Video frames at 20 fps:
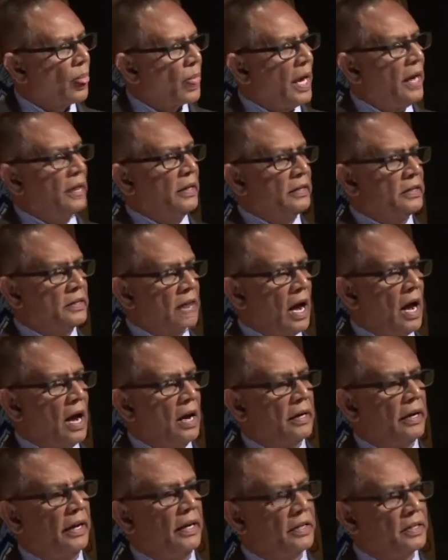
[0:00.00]
and
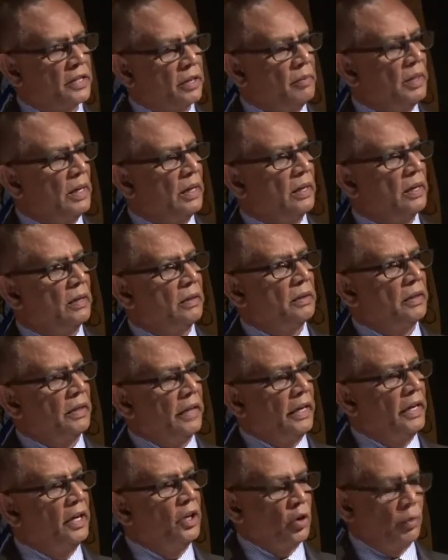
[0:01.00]
start a similar
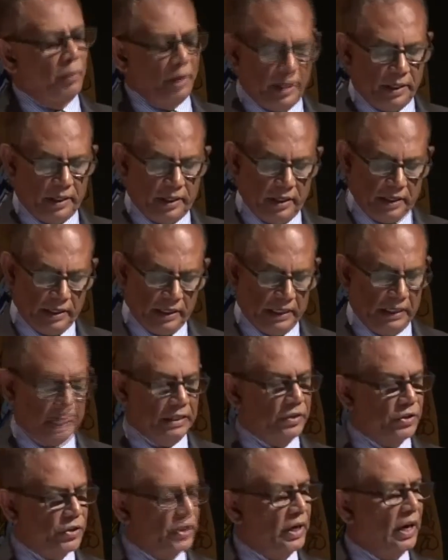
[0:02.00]
incubator
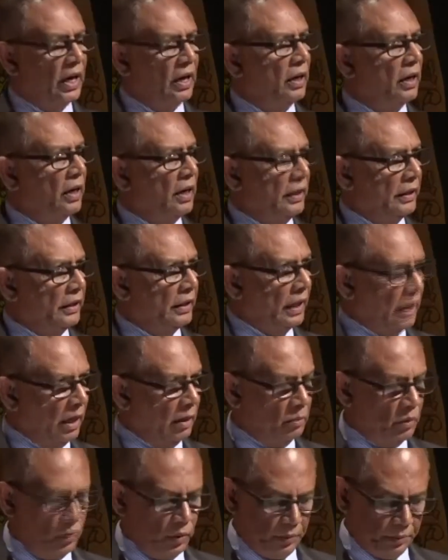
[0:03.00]
in Sri Lanka, in
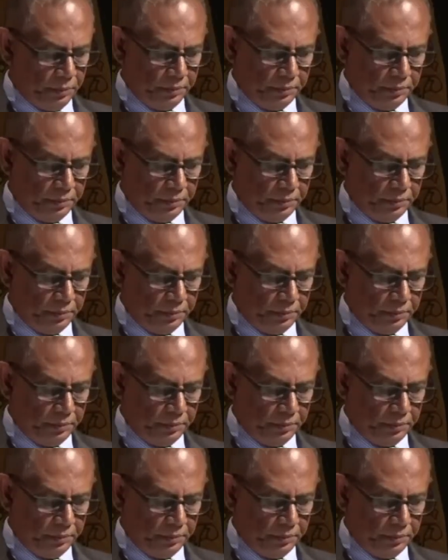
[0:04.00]
Colombo.